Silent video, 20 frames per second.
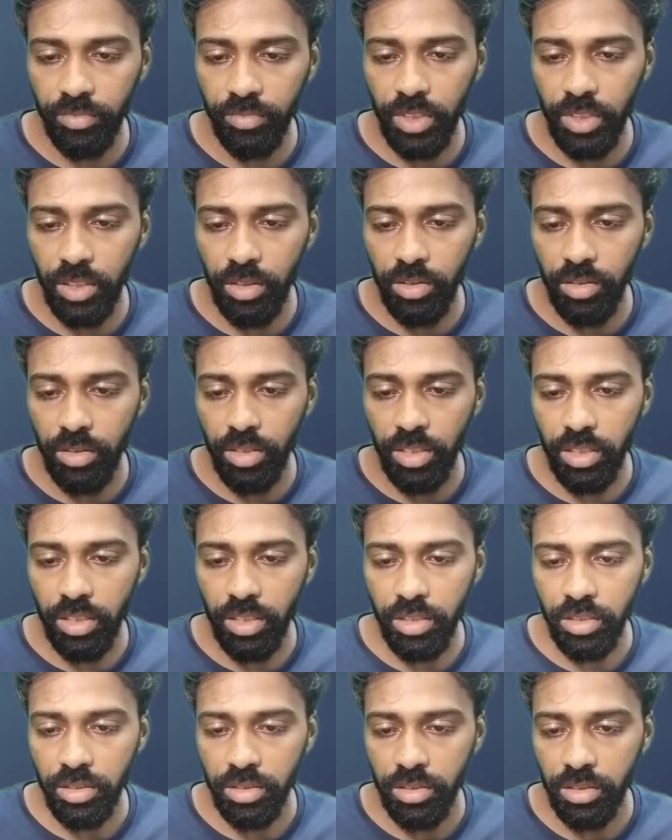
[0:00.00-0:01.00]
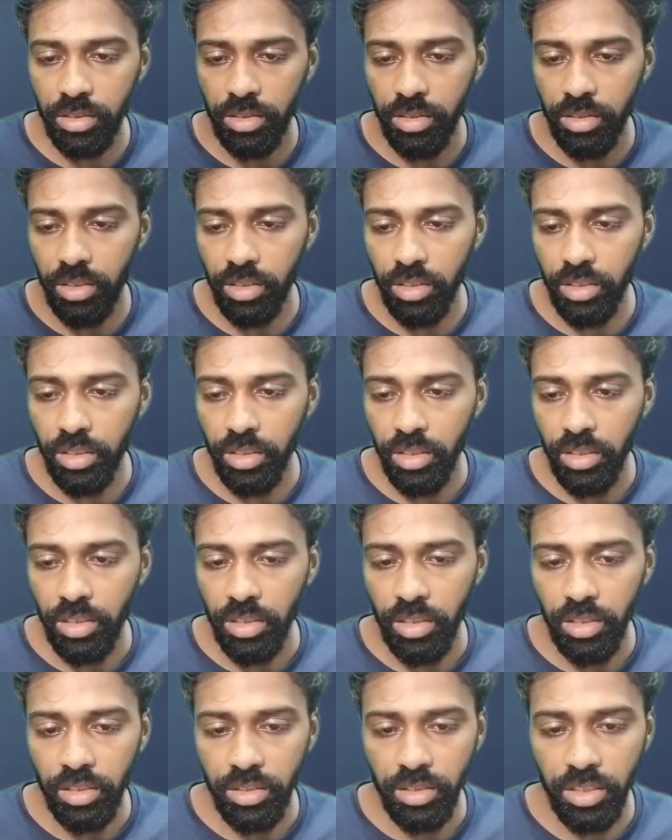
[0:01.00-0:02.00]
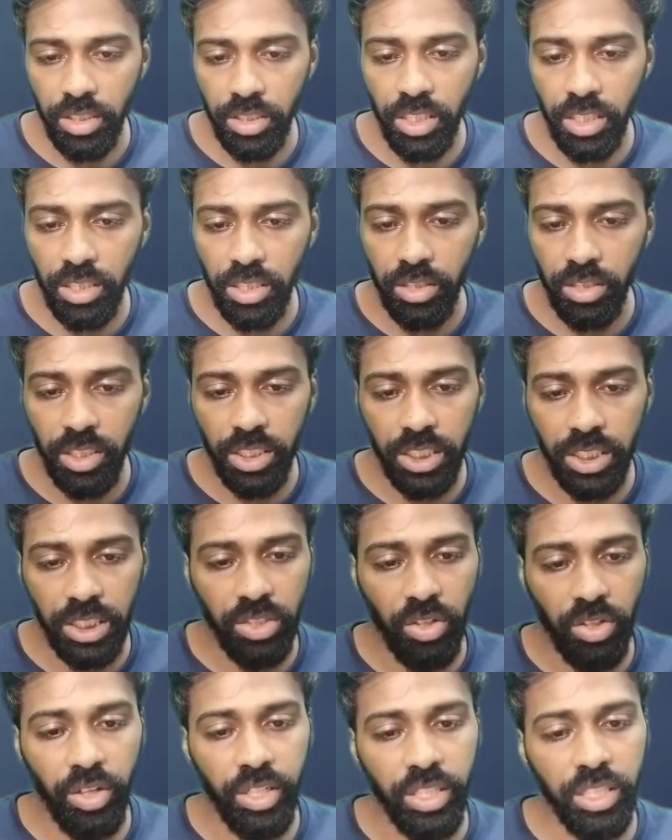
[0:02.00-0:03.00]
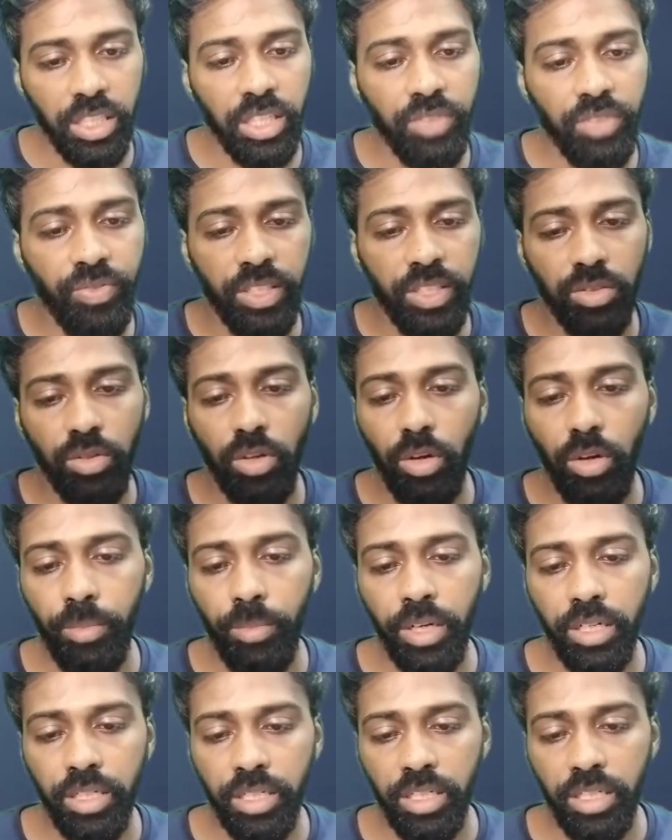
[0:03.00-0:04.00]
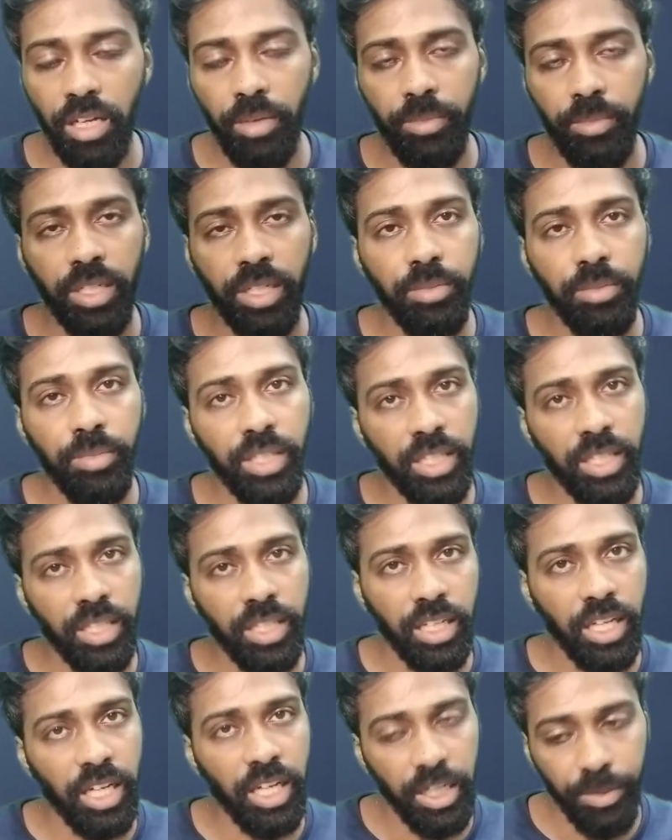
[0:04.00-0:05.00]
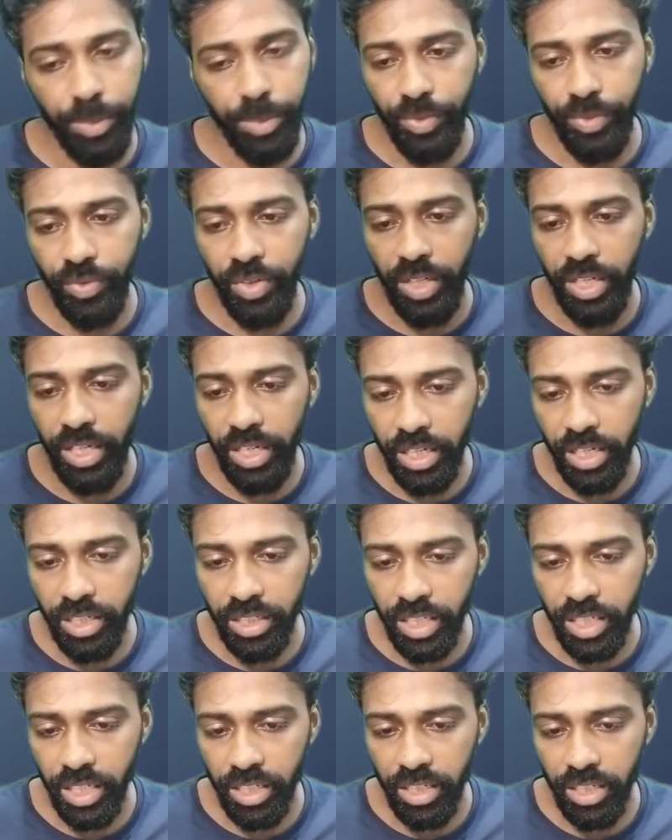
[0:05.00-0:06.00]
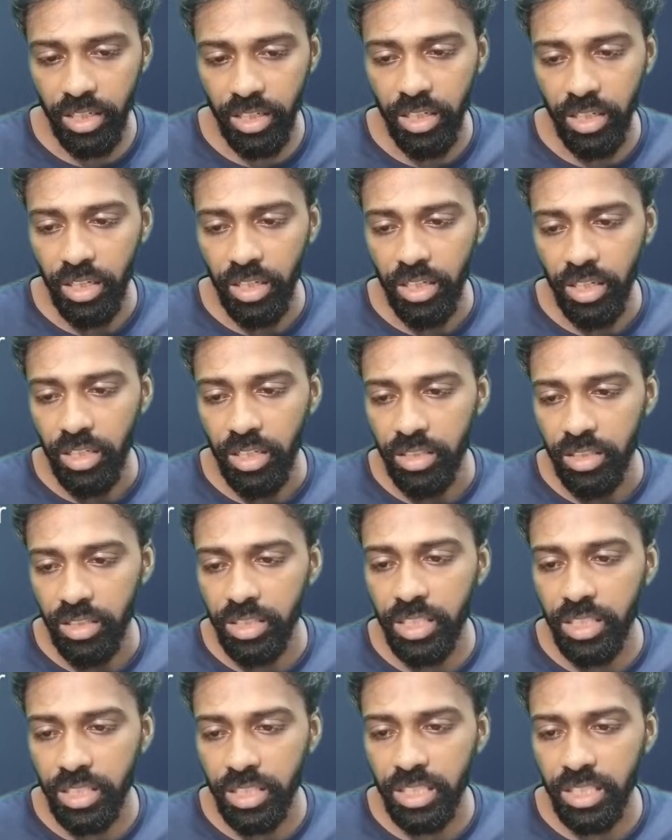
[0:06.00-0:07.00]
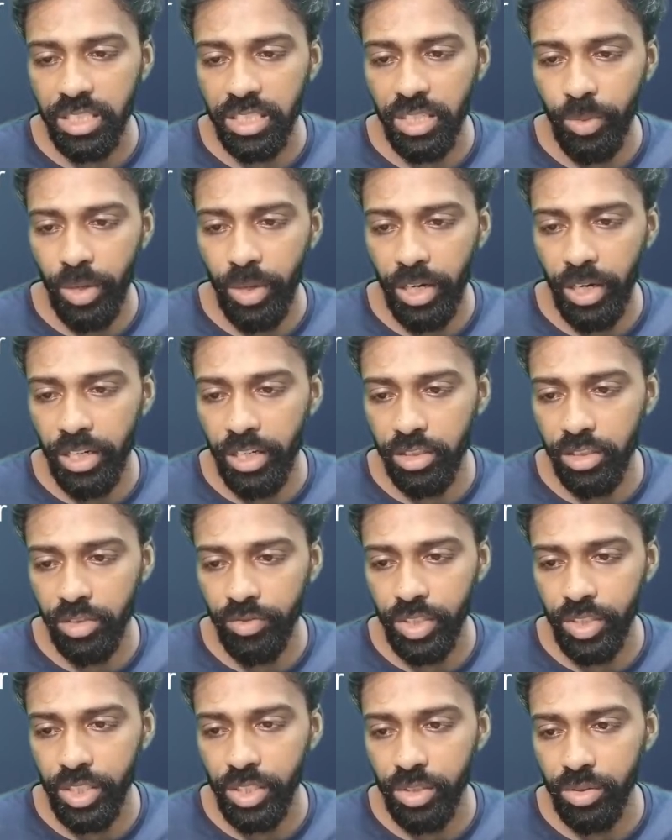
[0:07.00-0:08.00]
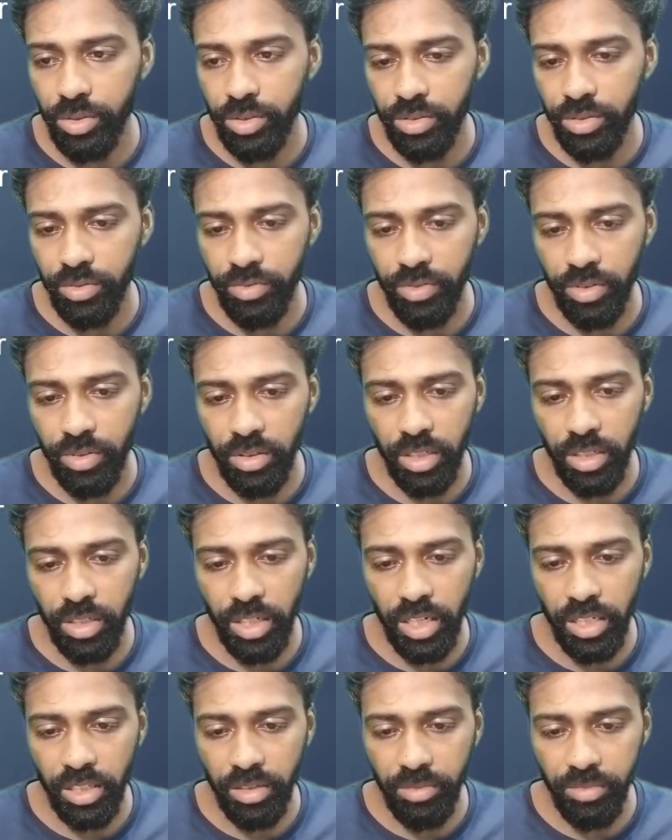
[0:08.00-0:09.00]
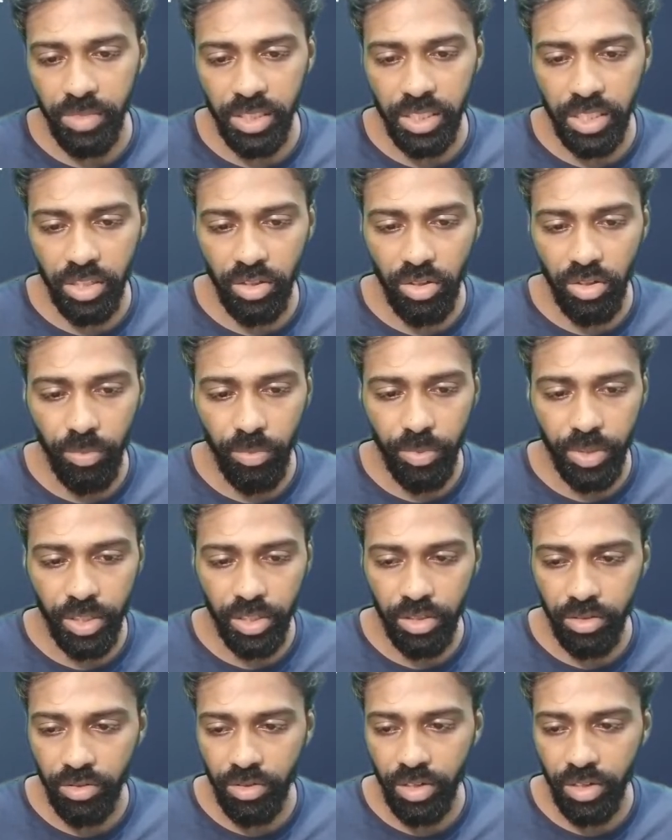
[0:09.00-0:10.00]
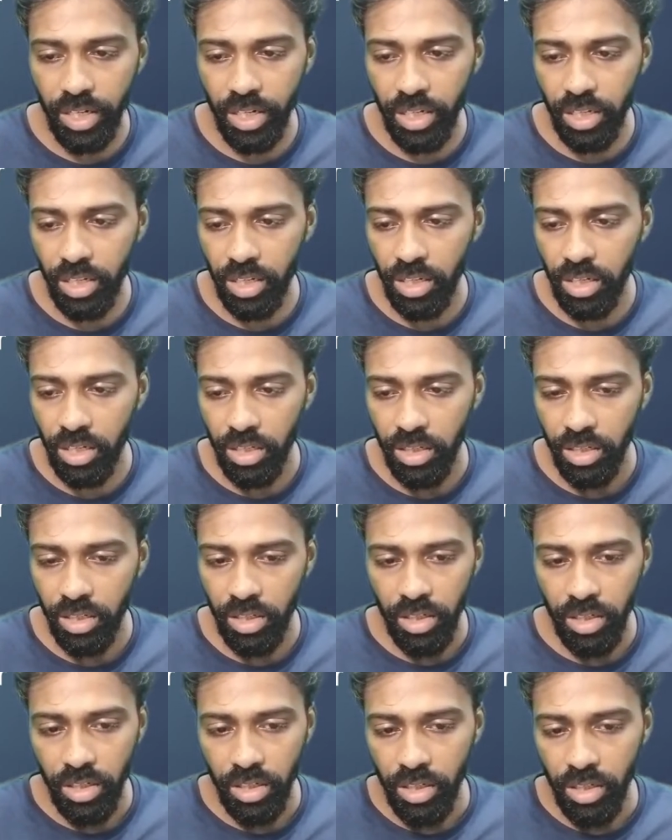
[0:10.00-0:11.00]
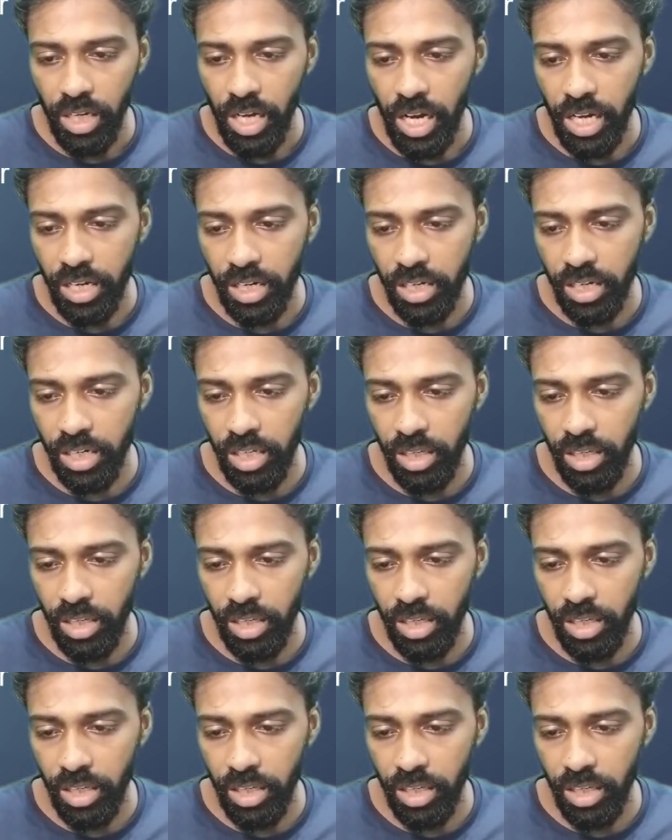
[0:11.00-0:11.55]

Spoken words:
Okay. So the 3rd Joint Defence Cooperation Committee meeting held between India and Kenya. They discussed a wide range of issues regarding military cooperation, training, R&D.